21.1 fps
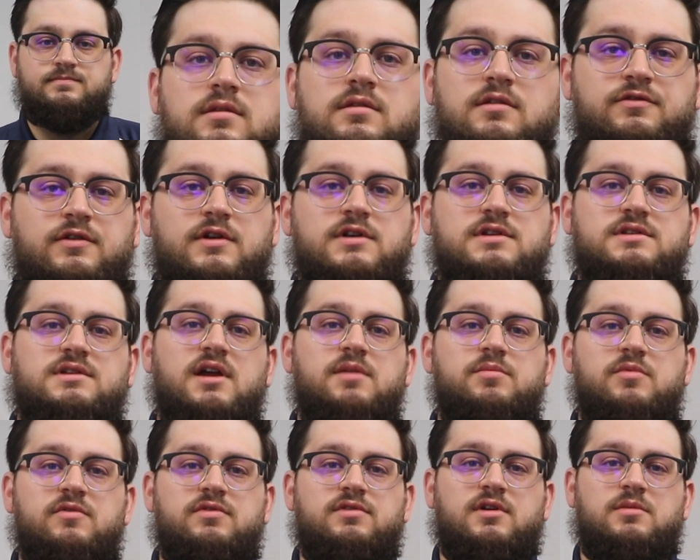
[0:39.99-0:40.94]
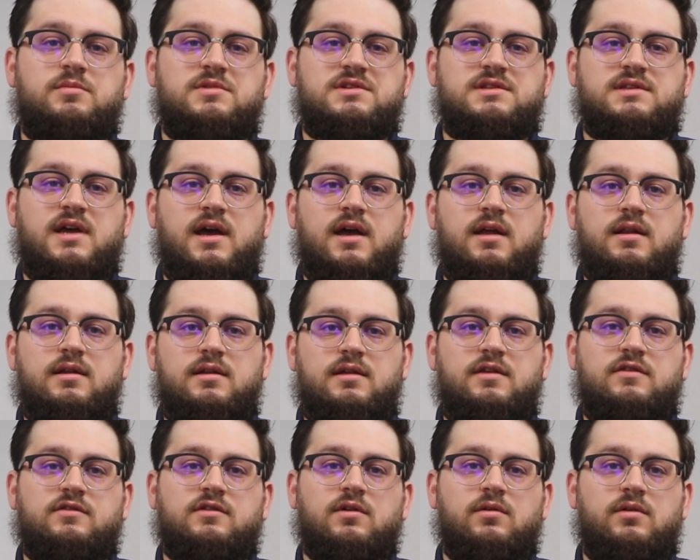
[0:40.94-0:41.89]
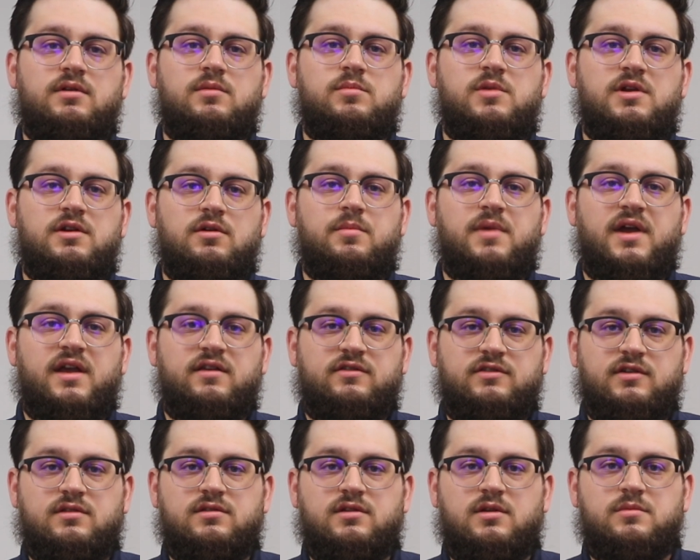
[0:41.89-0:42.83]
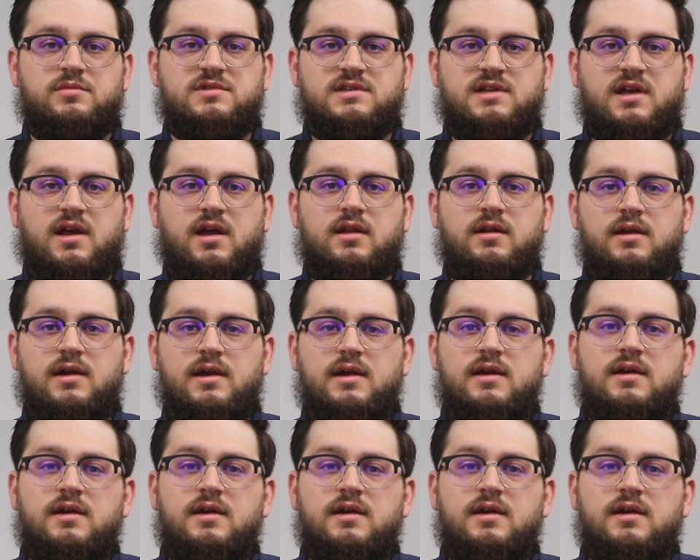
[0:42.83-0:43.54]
The first type of thermostat is going to be your basic thermostat.